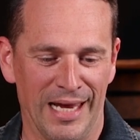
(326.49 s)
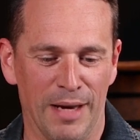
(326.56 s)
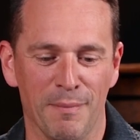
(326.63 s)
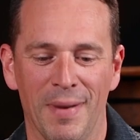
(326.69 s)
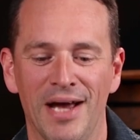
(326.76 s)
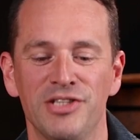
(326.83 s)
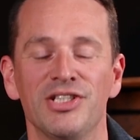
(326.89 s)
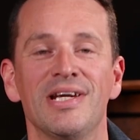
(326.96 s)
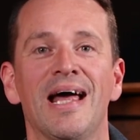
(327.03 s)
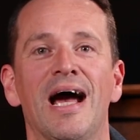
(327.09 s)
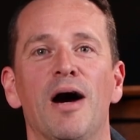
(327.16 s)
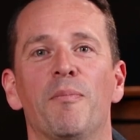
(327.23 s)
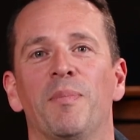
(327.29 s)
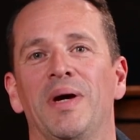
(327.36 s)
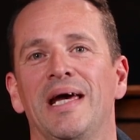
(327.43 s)
Imagine
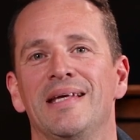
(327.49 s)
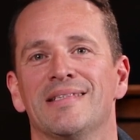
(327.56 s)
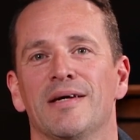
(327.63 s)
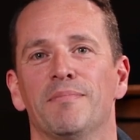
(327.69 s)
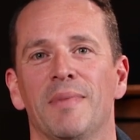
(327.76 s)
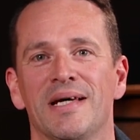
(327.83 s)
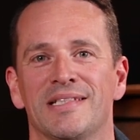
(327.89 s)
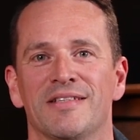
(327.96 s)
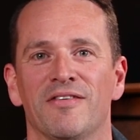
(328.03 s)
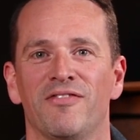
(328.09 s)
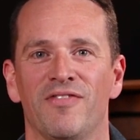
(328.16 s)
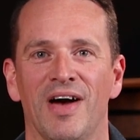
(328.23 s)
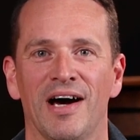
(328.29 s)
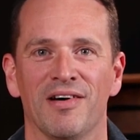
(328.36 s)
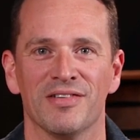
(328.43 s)
how Peter must have
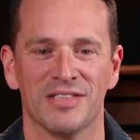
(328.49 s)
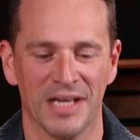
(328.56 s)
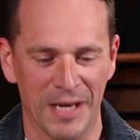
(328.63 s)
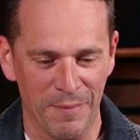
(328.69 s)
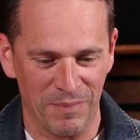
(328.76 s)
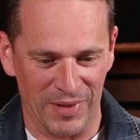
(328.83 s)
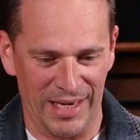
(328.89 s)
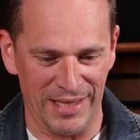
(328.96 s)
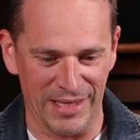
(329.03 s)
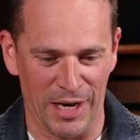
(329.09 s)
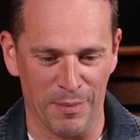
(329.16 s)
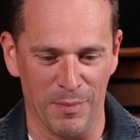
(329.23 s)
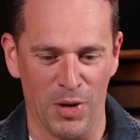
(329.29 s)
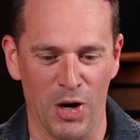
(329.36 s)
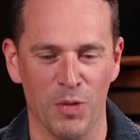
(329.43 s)
felt in
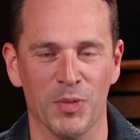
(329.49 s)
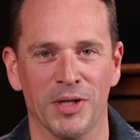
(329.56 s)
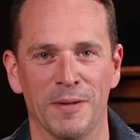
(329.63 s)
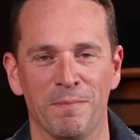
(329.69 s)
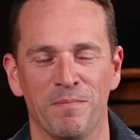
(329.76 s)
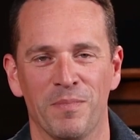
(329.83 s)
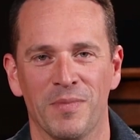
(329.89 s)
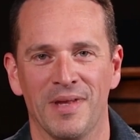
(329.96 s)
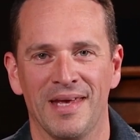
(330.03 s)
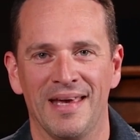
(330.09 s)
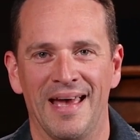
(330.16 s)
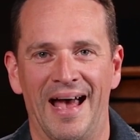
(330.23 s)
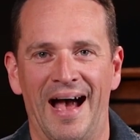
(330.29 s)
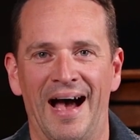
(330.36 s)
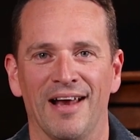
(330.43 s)
that moment.
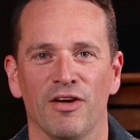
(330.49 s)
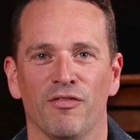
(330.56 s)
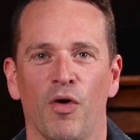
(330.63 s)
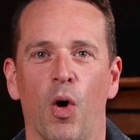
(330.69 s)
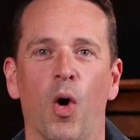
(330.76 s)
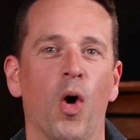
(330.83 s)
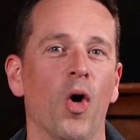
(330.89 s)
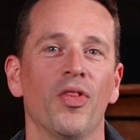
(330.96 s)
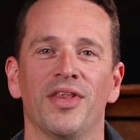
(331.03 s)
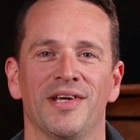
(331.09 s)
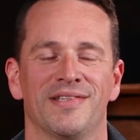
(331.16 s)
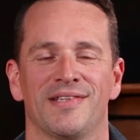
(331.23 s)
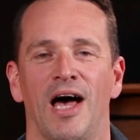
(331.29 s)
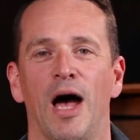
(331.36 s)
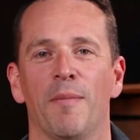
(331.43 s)
Out of all the
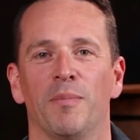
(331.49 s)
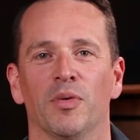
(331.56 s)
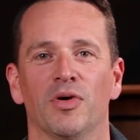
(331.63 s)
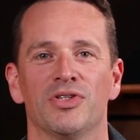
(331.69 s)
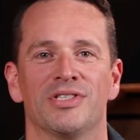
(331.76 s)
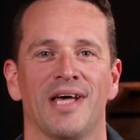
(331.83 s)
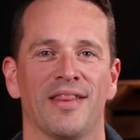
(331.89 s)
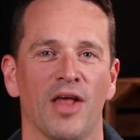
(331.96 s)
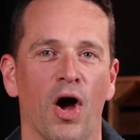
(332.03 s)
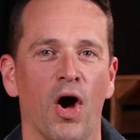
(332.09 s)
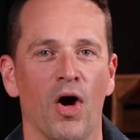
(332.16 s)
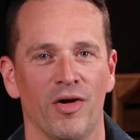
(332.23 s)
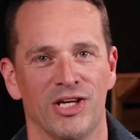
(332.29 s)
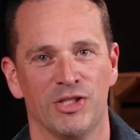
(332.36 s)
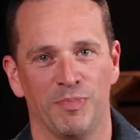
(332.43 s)
disciples that the
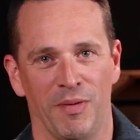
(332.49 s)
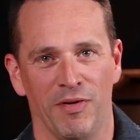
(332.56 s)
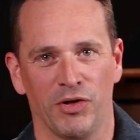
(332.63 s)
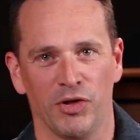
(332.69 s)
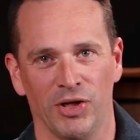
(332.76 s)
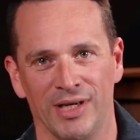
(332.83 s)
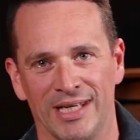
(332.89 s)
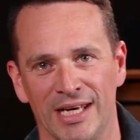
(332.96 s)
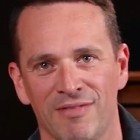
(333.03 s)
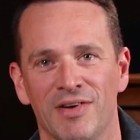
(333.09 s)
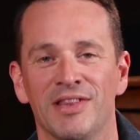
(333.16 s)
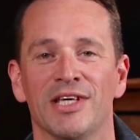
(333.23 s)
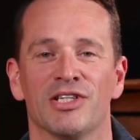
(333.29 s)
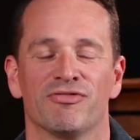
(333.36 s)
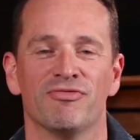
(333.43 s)
Holy Spirit could have
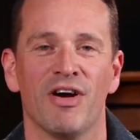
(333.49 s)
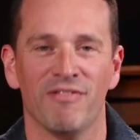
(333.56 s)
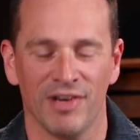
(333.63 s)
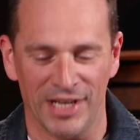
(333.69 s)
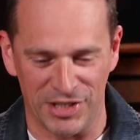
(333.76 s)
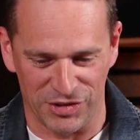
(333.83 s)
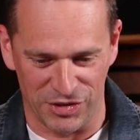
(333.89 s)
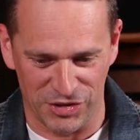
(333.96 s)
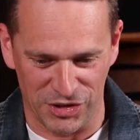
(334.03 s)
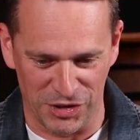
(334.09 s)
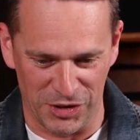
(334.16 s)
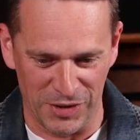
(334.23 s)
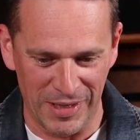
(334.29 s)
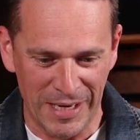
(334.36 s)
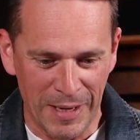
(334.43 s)
given this revelation
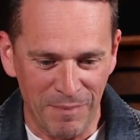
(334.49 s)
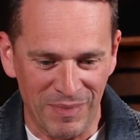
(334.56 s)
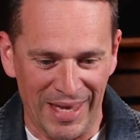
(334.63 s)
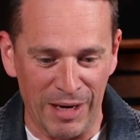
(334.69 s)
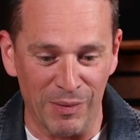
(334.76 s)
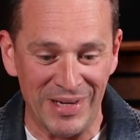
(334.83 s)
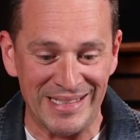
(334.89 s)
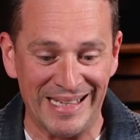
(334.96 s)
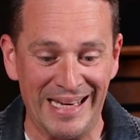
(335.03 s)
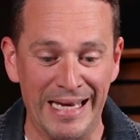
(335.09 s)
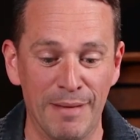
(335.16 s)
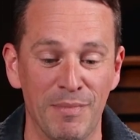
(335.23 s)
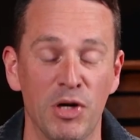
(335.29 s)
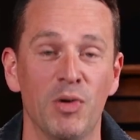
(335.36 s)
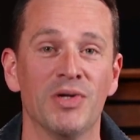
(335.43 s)
to, it was
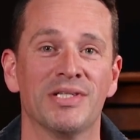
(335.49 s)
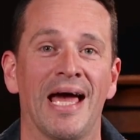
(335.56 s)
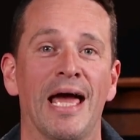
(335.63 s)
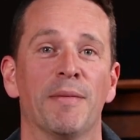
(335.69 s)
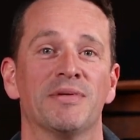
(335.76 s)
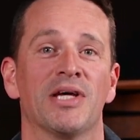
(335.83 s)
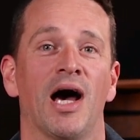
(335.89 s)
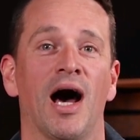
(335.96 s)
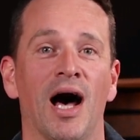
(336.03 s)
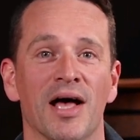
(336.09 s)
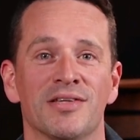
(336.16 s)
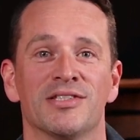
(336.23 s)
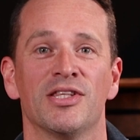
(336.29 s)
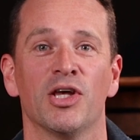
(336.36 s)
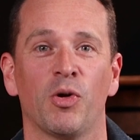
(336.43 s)
him who was able to
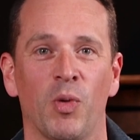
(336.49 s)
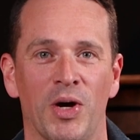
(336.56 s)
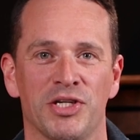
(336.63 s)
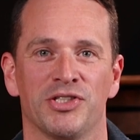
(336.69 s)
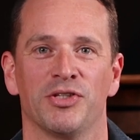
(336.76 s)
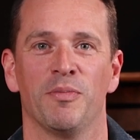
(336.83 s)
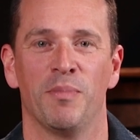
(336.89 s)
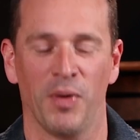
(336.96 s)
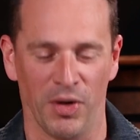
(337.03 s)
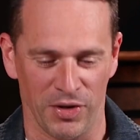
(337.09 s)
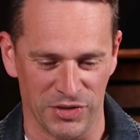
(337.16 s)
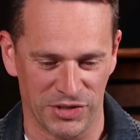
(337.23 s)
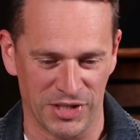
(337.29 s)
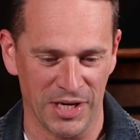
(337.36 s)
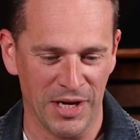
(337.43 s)
answer the question
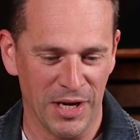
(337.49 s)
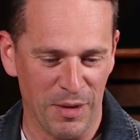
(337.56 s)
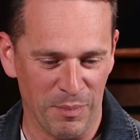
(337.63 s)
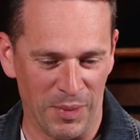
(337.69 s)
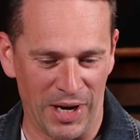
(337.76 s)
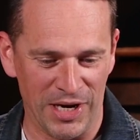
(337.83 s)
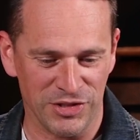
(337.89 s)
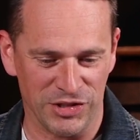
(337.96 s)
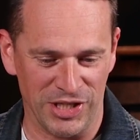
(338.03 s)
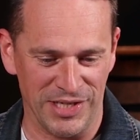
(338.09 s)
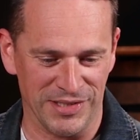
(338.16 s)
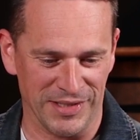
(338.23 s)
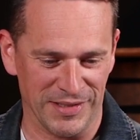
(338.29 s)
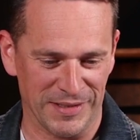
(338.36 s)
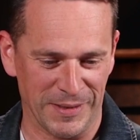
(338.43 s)
posed by
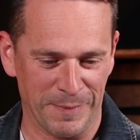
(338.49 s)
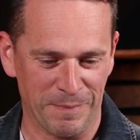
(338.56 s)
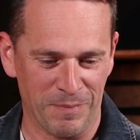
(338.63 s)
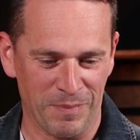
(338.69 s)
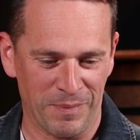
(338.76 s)
Jesus.